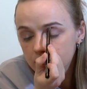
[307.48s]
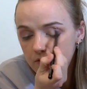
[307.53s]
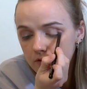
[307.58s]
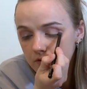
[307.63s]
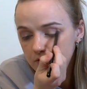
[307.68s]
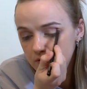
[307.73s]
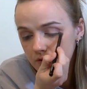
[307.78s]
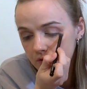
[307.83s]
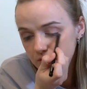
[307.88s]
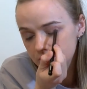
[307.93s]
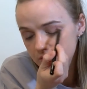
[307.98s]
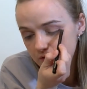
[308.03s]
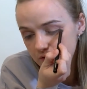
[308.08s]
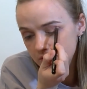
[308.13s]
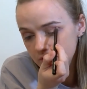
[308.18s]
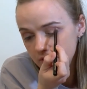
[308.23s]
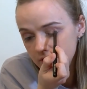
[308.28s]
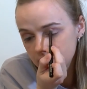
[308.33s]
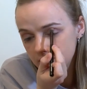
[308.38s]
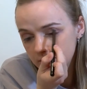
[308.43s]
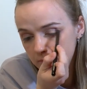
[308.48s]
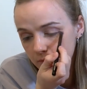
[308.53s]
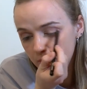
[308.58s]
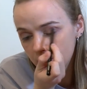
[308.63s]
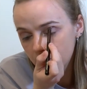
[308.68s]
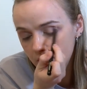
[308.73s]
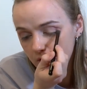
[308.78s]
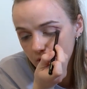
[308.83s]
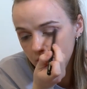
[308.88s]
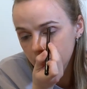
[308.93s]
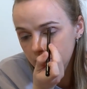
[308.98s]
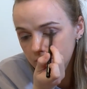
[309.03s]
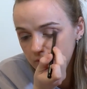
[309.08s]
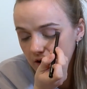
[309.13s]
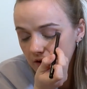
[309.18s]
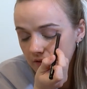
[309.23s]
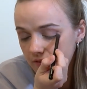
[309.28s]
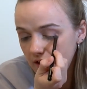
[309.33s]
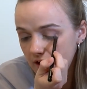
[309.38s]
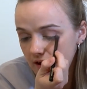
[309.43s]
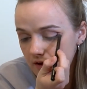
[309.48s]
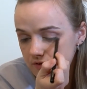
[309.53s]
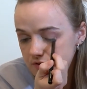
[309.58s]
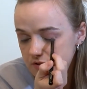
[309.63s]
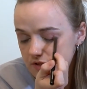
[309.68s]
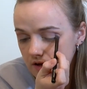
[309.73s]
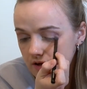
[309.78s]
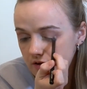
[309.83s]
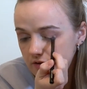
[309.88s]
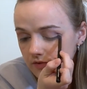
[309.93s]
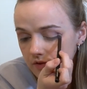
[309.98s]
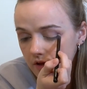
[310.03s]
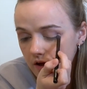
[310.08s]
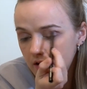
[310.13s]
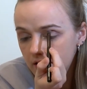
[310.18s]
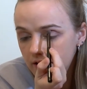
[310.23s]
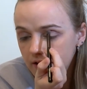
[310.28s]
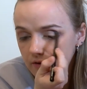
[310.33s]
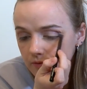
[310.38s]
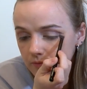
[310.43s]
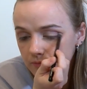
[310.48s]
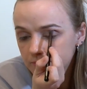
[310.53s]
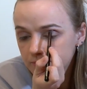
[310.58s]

Just concentrating more on around the outside of the eye.